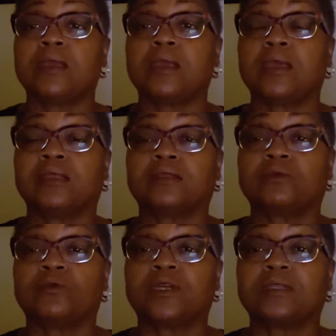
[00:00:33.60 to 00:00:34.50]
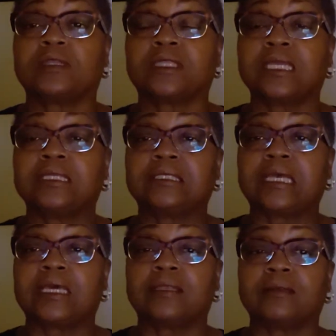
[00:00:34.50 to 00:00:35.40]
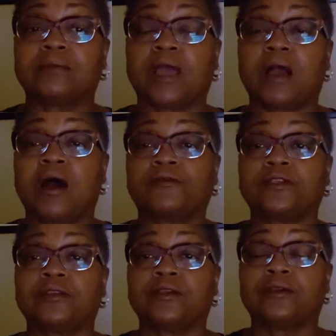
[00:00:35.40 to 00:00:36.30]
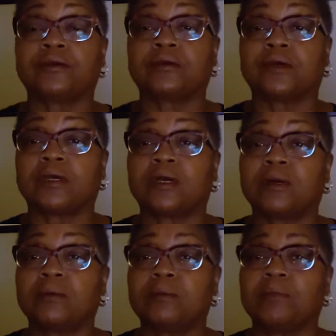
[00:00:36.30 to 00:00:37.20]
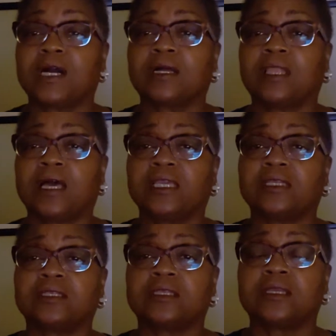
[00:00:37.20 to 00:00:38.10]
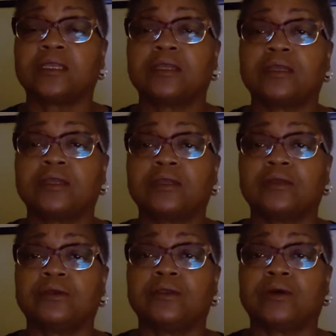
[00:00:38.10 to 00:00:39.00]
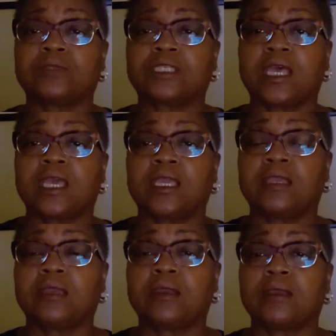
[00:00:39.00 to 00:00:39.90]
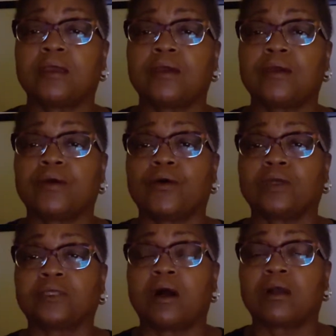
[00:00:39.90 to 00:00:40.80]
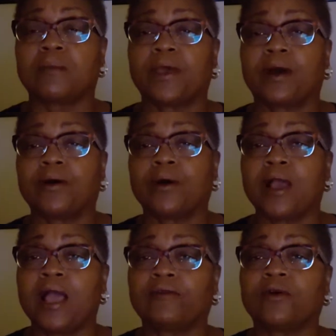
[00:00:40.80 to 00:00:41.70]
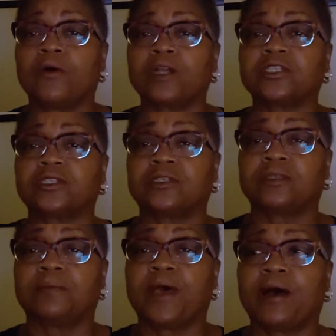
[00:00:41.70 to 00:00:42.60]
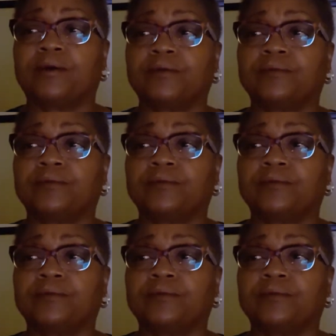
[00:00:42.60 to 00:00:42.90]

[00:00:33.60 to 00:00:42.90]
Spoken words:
and it's one of the things that I often hear my clients, say or talk about or have questions about.